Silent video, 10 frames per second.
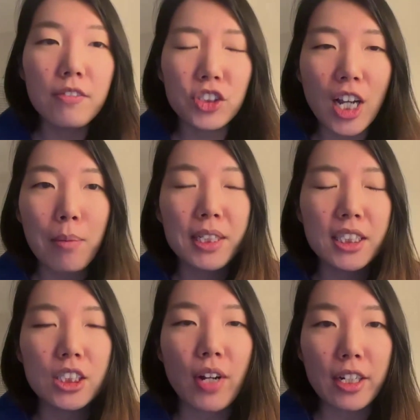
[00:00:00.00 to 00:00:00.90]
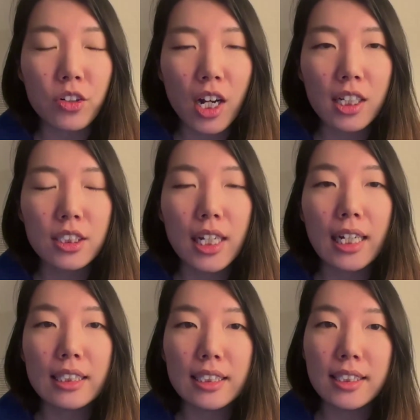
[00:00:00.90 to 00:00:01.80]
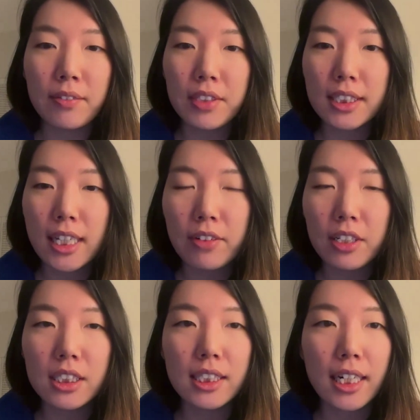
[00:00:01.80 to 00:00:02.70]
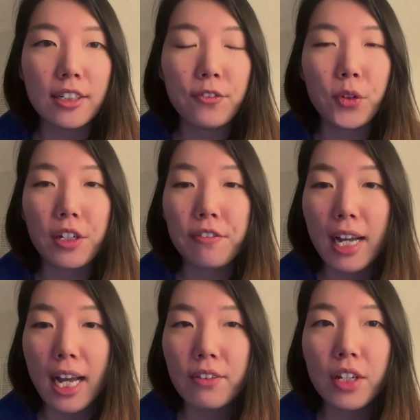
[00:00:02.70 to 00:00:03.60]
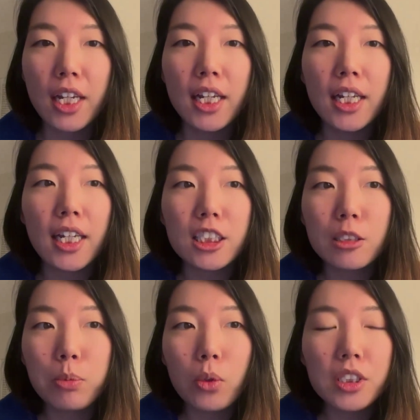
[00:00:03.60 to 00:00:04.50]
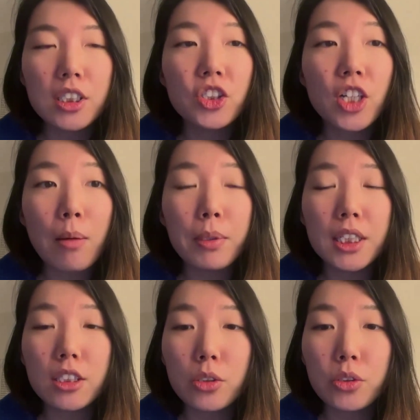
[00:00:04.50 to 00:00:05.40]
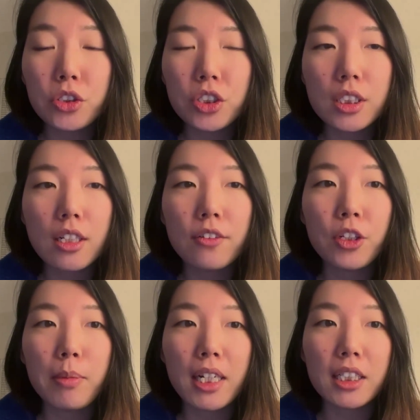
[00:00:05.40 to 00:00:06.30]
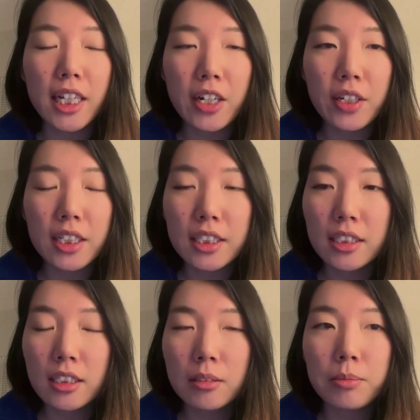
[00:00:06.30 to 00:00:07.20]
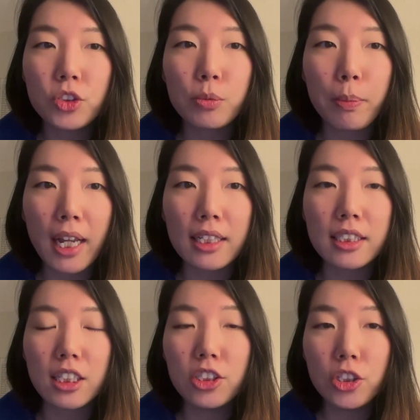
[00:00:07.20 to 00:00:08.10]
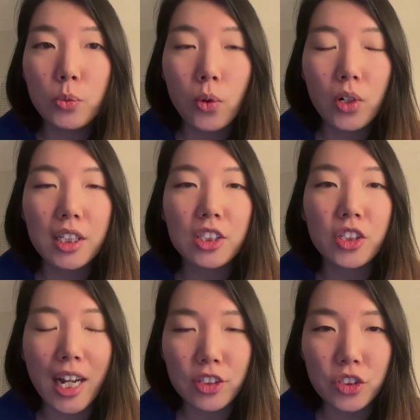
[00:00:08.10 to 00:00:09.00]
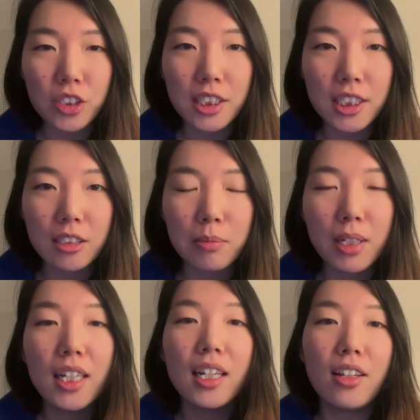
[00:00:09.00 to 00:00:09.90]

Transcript: of the Japanese Red Cross, 1877 to 1945, explores the Japanese notion of humanitarianism, Japan's interwar internationalism,